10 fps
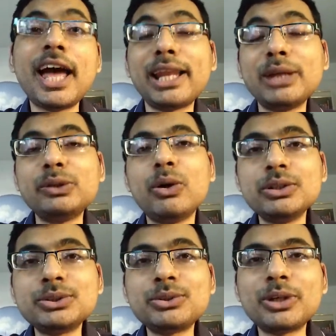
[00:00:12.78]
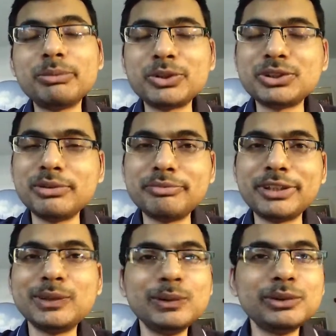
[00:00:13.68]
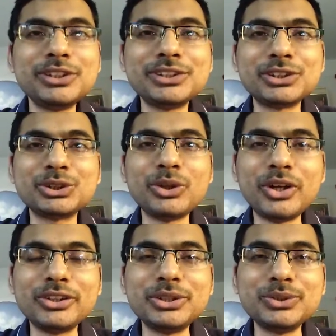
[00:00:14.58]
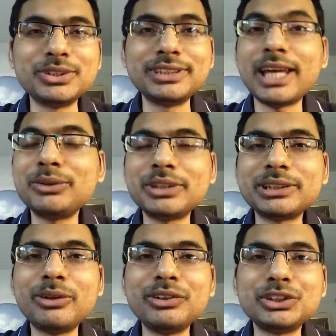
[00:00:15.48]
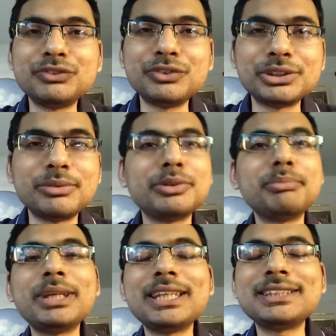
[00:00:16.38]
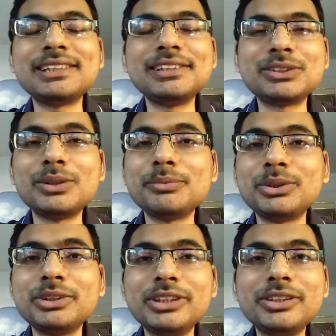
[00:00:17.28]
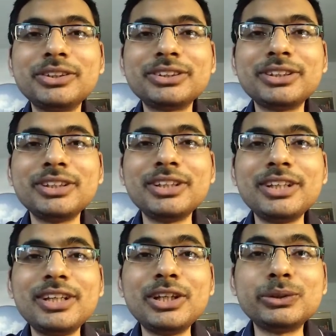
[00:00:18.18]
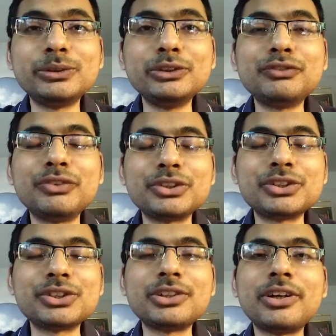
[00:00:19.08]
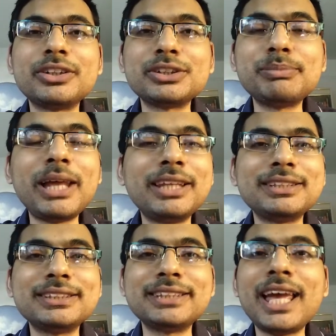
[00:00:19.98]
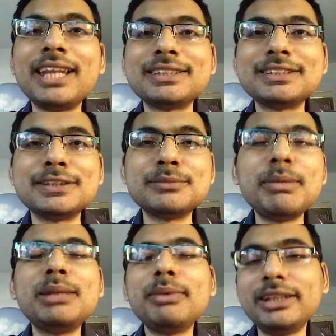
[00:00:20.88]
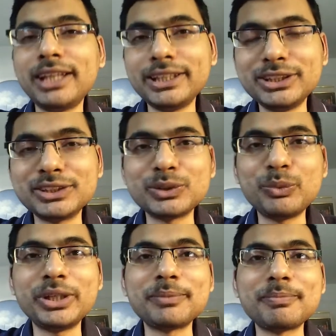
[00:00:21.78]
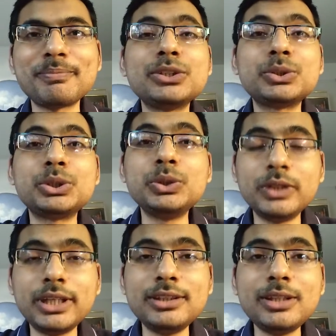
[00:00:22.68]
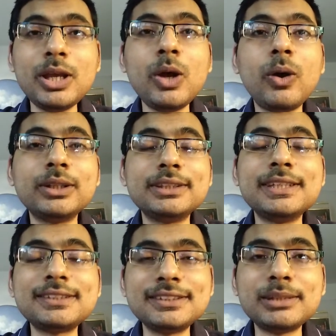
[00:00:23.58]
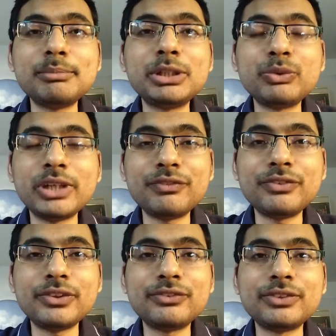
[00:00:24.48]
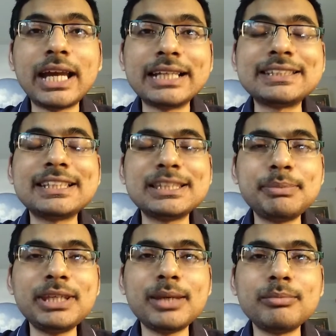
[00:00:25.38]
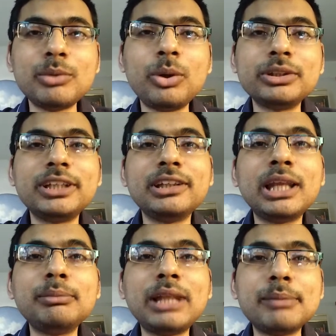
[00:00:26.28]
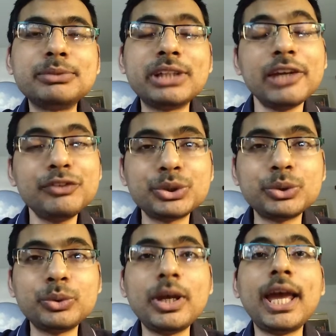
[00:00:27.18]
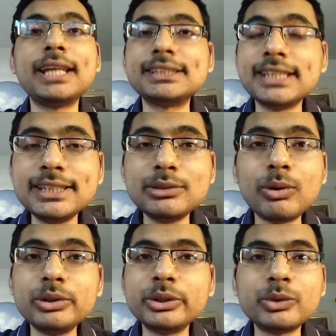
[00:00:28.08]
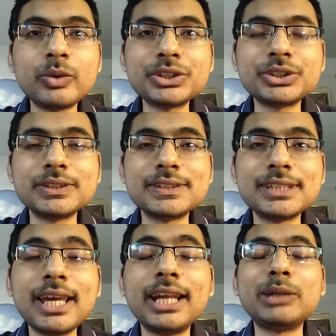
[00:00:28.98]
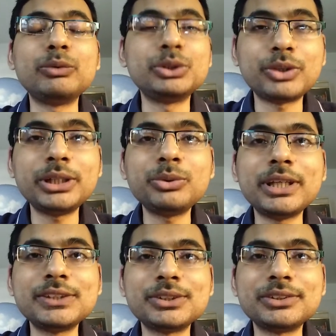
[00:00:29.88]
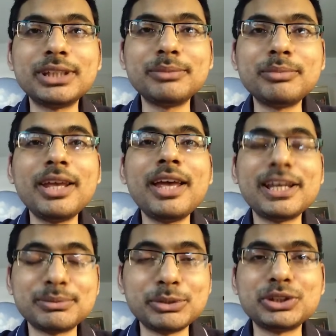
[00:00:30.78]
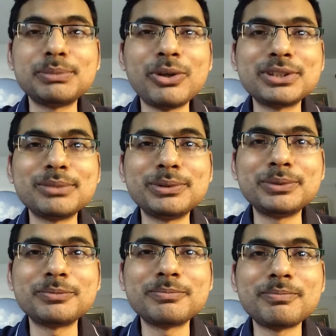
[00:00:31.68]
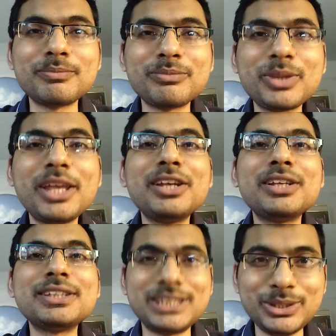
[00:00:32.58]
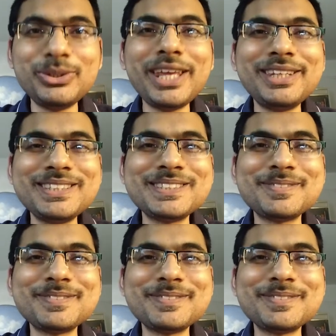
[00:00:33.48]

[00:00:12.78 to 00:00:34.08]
And I will also talk about some of my cool research on using nanotechnology for some of the biggest telescopes on the Earth to look for stars, planets, and galaxies many, many light years away. So tune in on this December 25th at 6 pm on the Kalam Labs live show and send in all your questions and I will try to answer them as much as possible. See you then.